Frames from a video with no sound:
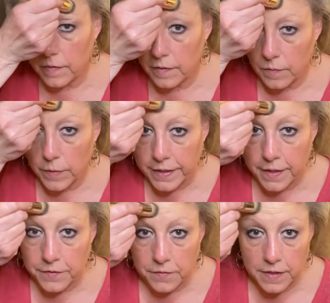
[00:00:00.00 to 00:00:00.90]
right
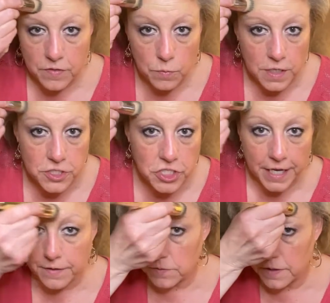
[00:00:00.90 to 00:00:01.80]
underneath where I
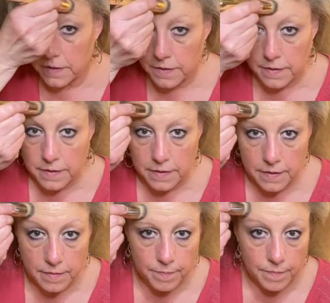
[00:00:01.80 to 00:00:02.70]
shadowed
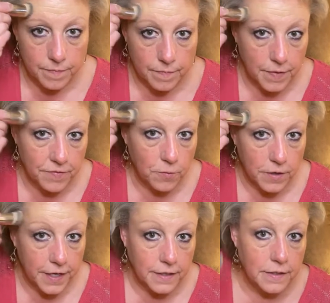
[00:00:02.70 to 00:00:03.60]
my
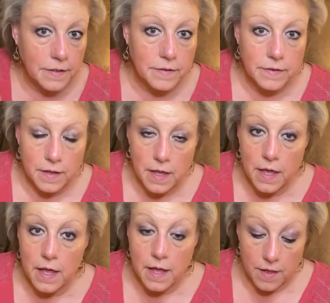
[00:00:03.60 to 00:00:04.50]
forehead.
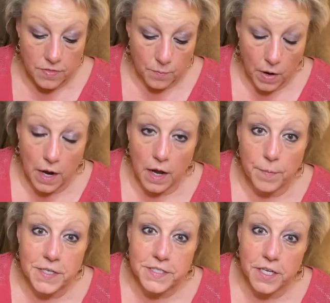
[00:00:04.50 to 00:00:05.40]
I'm
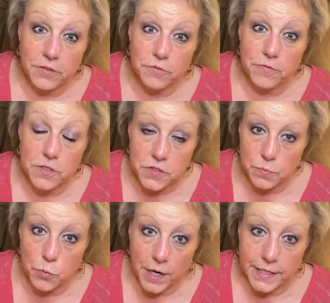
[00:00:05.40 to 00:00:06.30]
going to tell you first, the
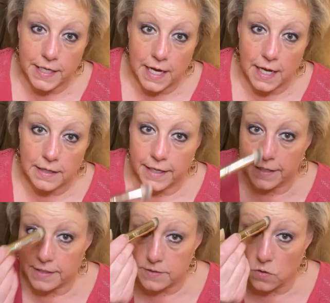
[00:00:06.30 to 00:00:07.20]
brightening highlight
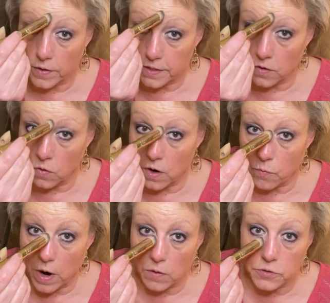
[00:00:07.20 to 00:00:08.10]
is going to go
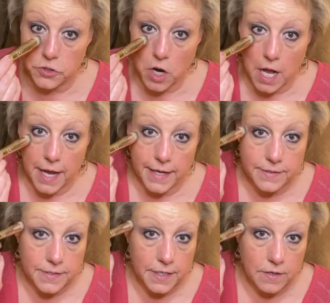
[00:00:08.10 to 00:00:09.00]
around your
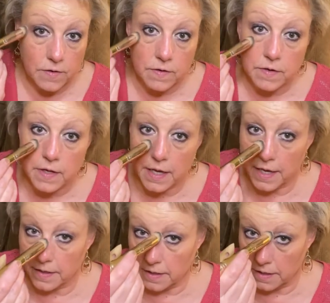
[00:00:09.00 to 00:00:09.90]
eyes here
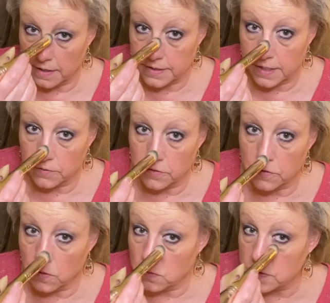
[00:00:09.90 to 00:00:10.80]
and down your
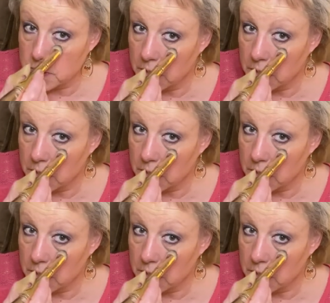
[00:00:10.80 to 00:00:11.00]
nose.